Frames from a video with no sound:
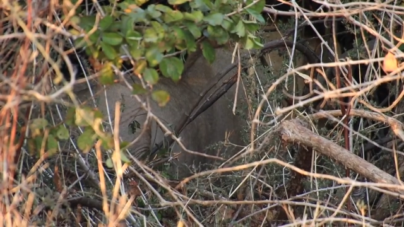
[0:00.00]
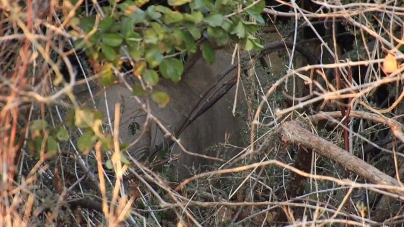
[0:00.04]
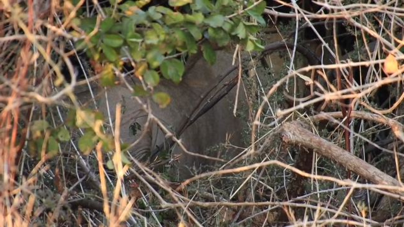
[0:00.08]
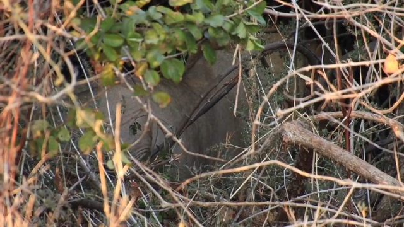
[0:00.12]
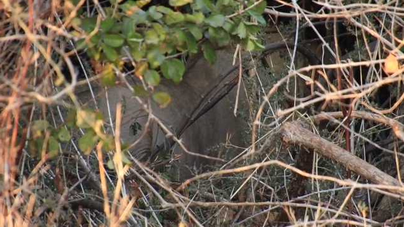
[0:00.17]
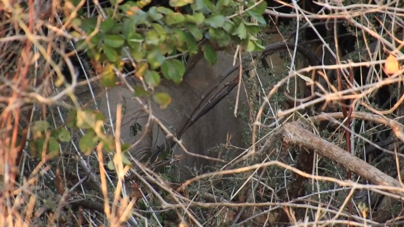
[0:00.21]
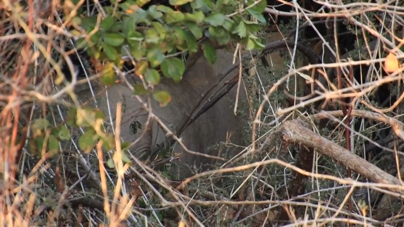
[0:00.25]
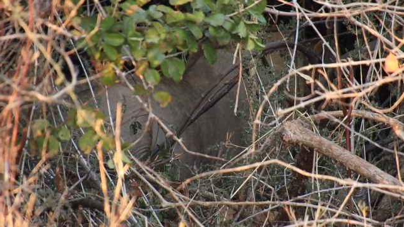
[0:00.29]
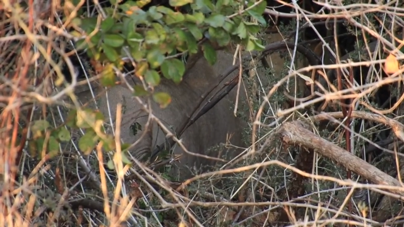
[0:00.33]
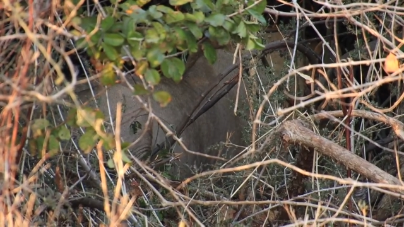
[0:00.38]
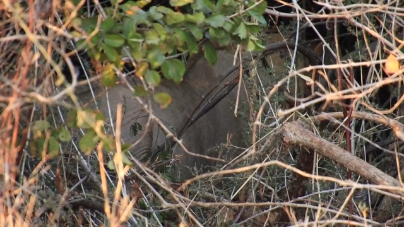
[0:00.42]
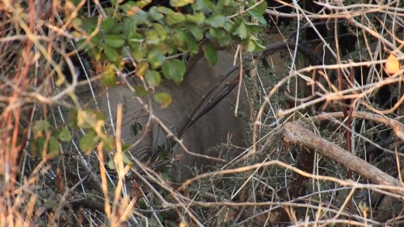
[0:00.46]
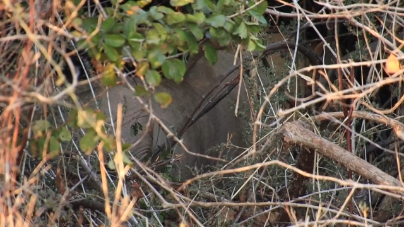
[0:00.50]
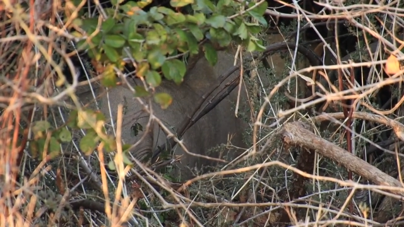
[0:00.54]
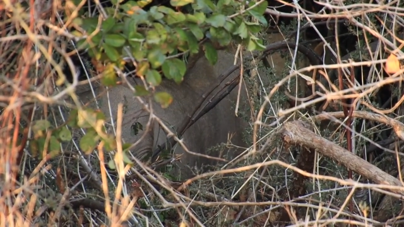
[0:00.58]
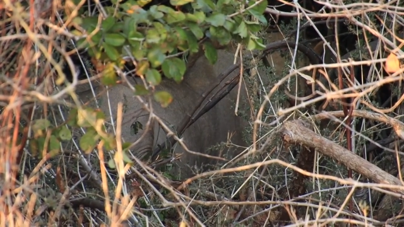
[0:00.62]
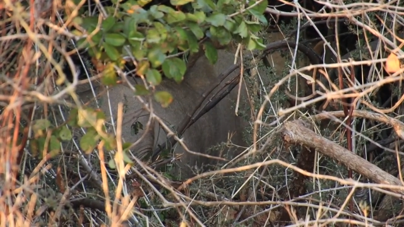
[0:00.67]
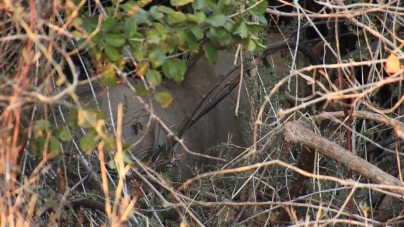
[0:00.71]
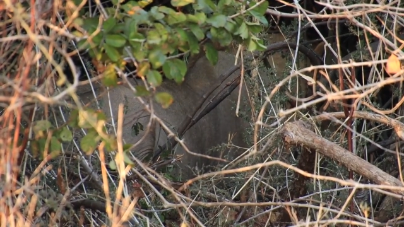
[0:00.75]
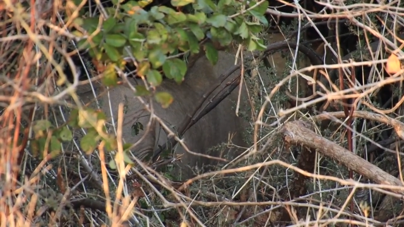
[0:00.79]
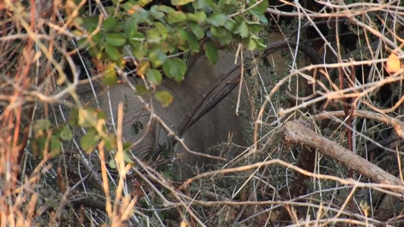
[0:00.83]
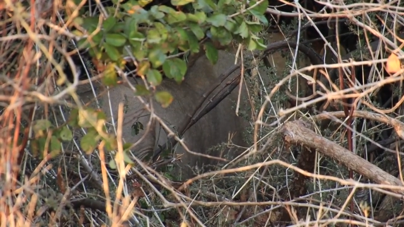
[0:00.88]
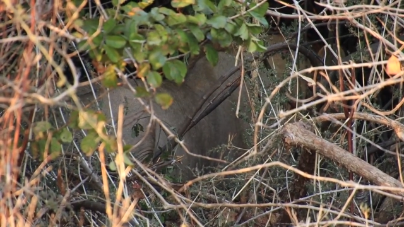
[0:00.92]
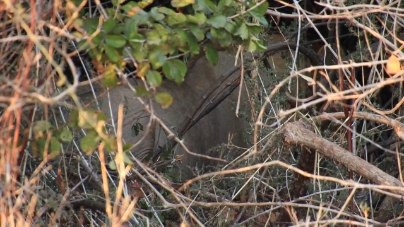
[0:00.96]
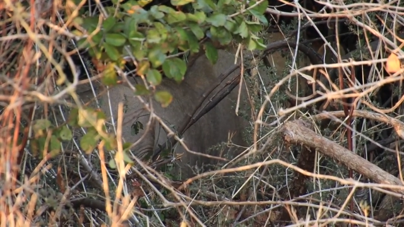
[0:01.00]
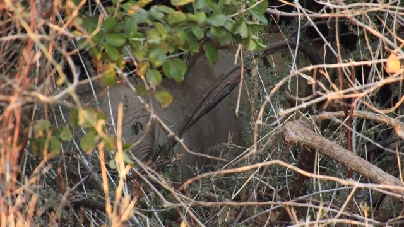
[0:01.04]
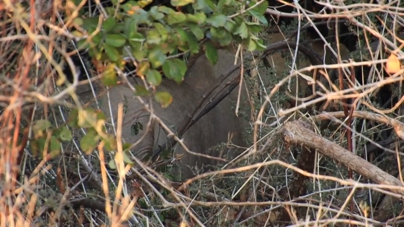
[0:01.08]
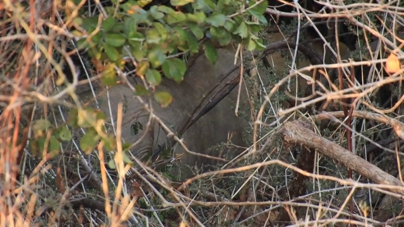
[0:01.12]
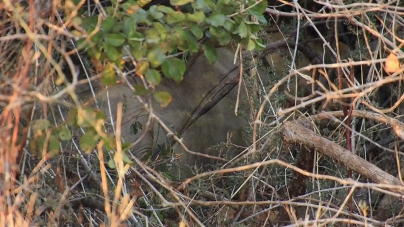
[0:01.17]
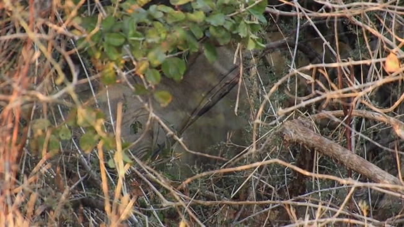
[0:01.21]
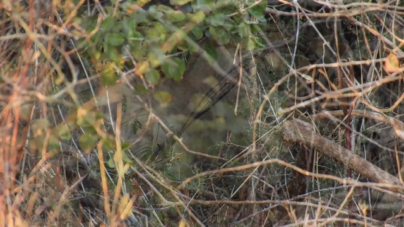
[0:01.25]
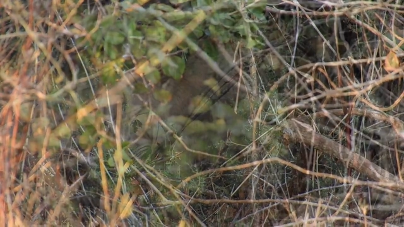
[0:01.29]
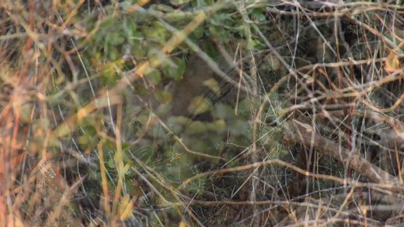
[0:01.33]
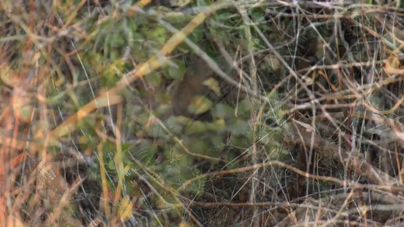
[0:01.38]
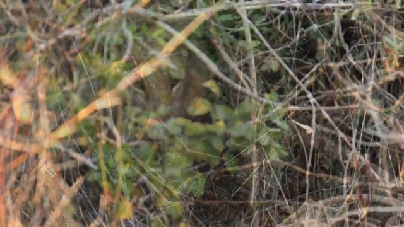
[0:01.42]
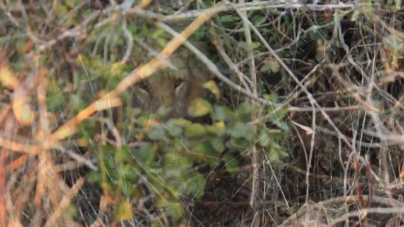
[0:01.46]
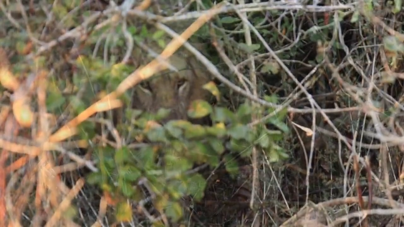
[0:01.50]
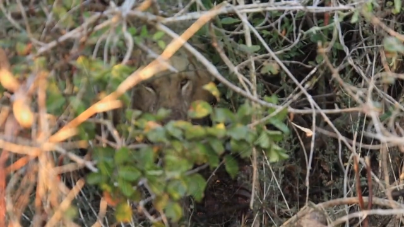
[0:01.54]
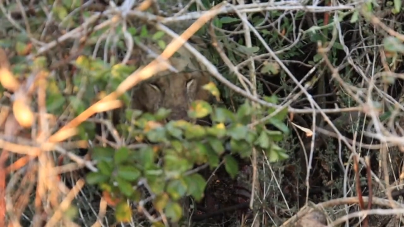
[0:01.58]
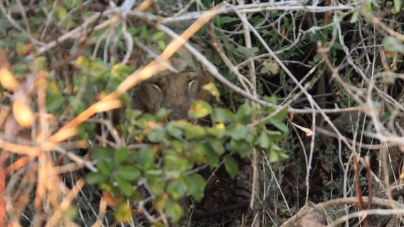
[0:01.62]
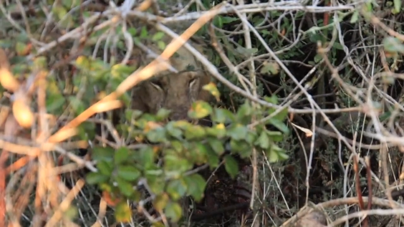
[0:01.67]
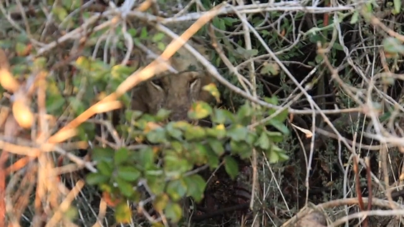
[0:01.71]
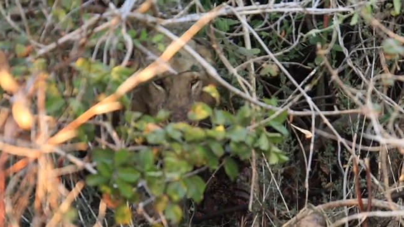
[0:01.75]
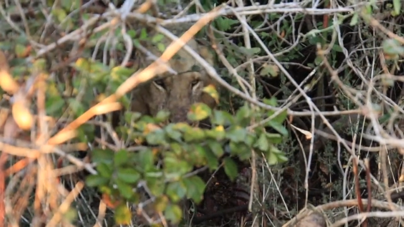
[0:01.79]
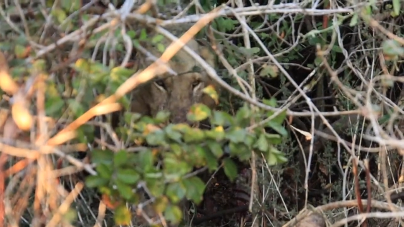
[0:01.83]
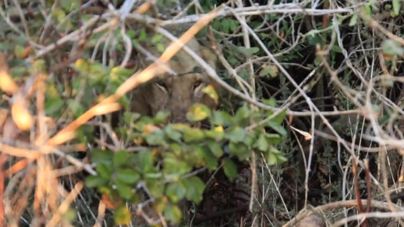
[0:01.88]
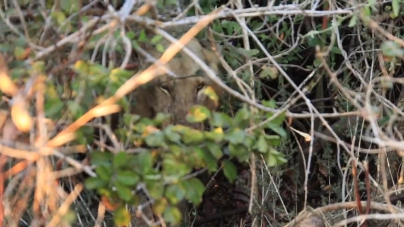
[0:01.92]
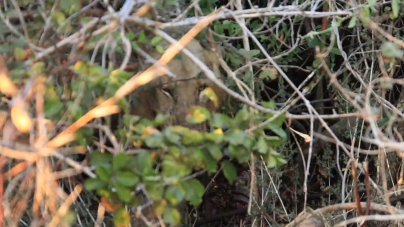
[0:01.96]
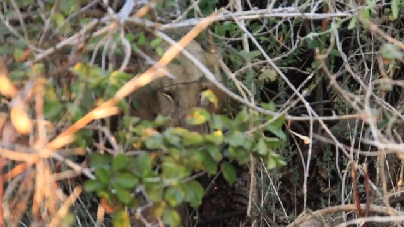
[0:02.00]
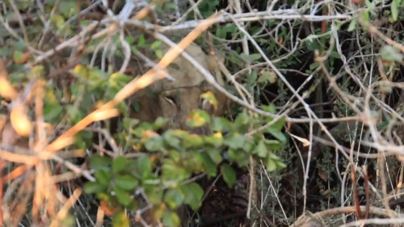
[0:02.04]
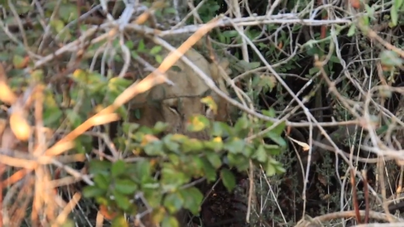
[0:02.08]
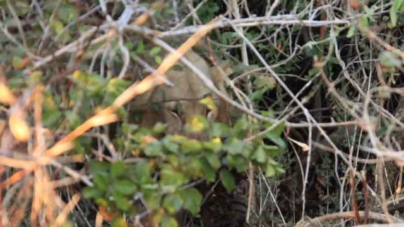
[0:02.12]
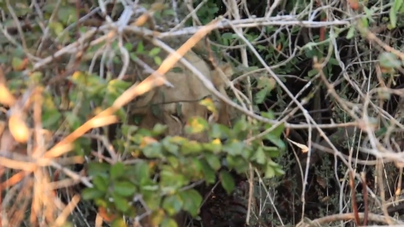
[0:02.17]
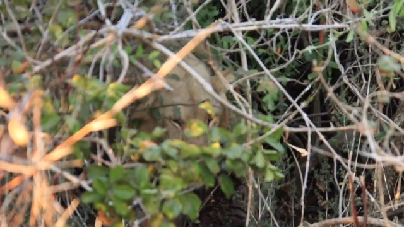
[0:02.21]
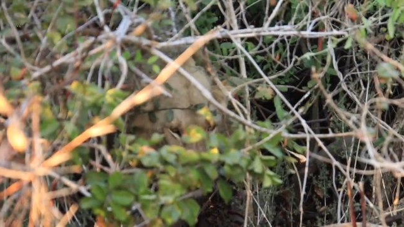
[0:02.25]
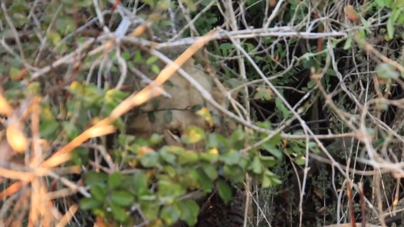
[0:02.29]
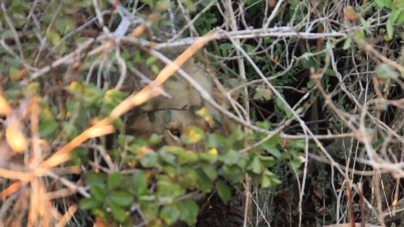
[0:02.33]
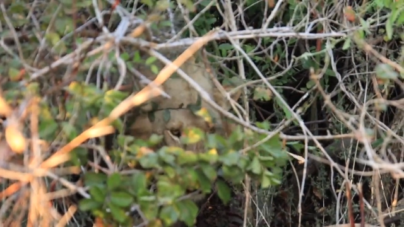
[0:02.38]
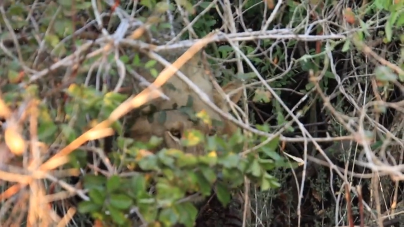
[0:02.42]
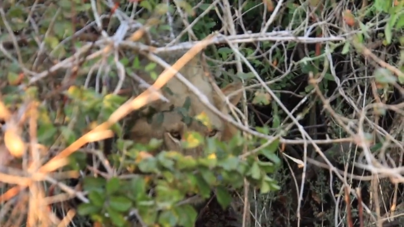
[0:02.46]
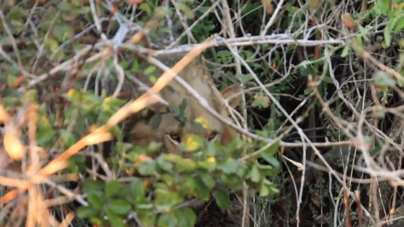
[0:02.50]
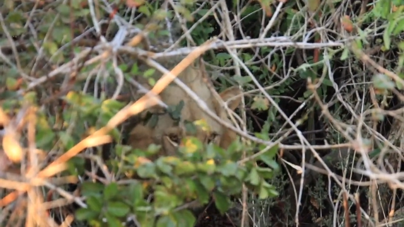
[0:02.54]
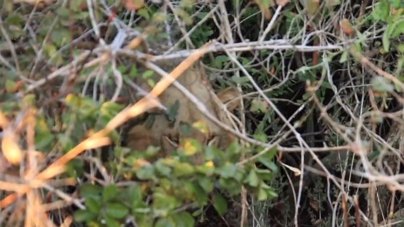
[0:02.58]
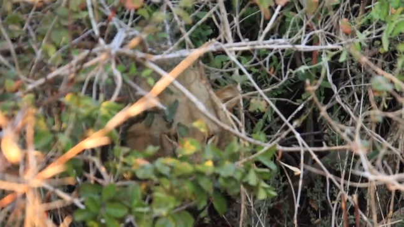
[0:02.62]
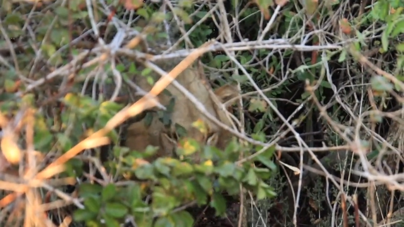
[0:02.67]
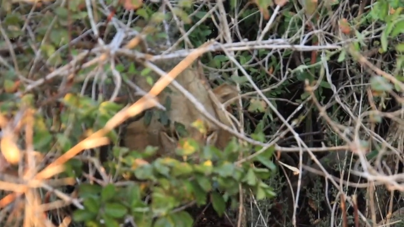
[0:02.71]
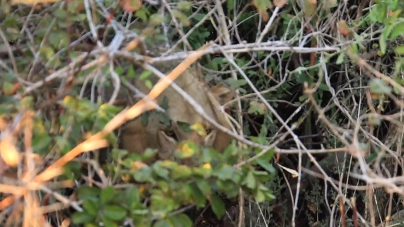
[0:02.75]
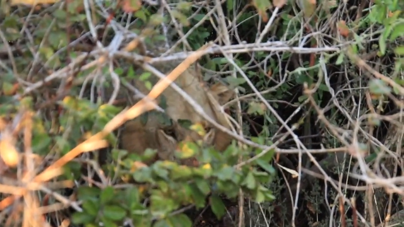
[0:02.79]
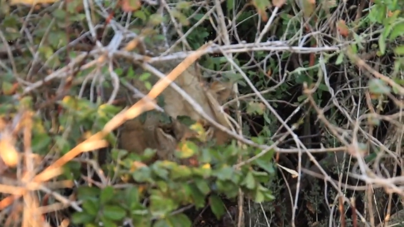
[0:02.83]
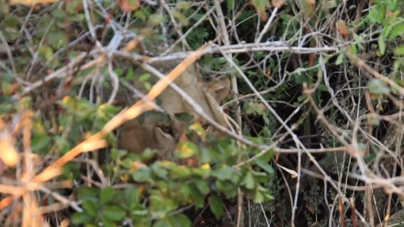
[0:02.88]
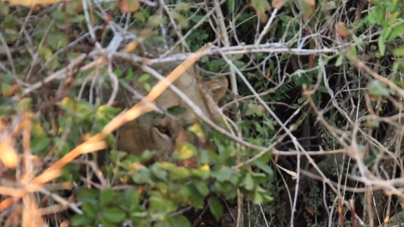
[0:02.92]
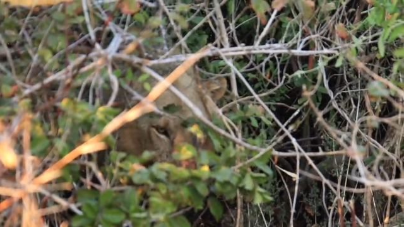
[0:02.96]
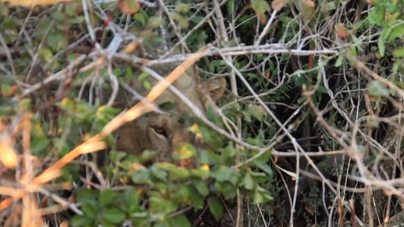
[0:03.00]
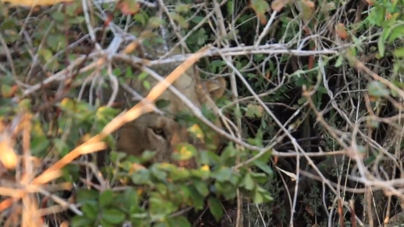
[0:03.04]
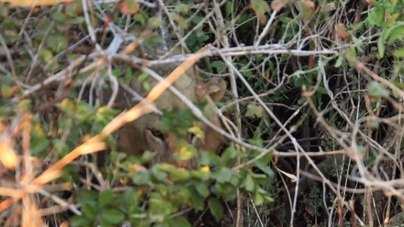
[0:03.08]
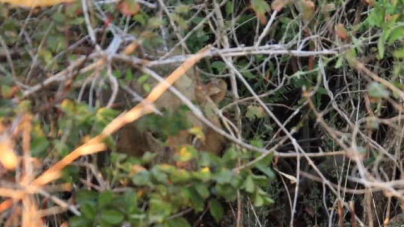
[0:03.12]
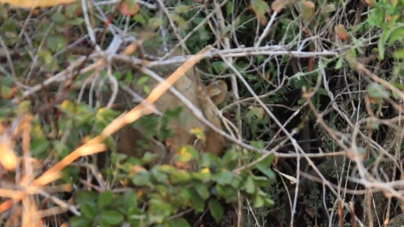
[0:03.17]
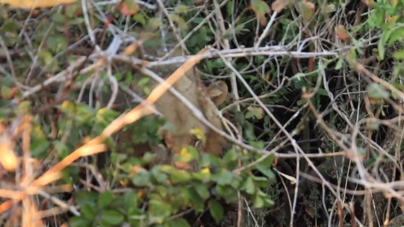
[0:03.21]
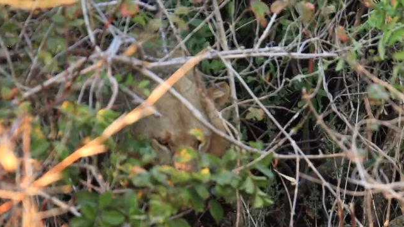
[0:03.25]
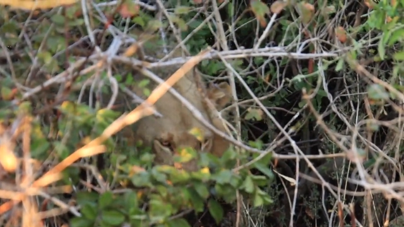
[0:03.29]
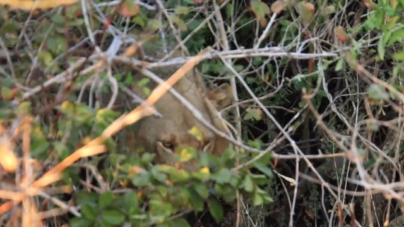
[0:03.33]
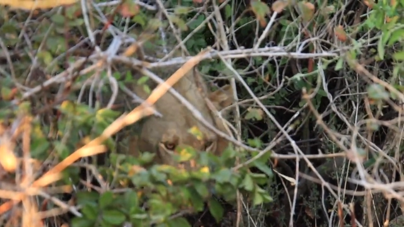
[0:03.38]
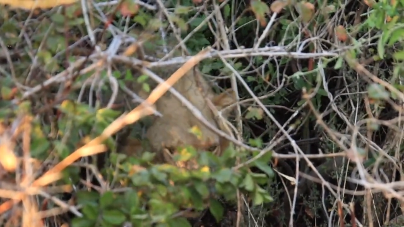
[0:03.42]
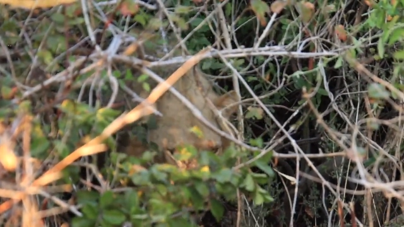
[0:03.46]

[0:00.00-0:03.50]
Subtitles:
(no speaker visible)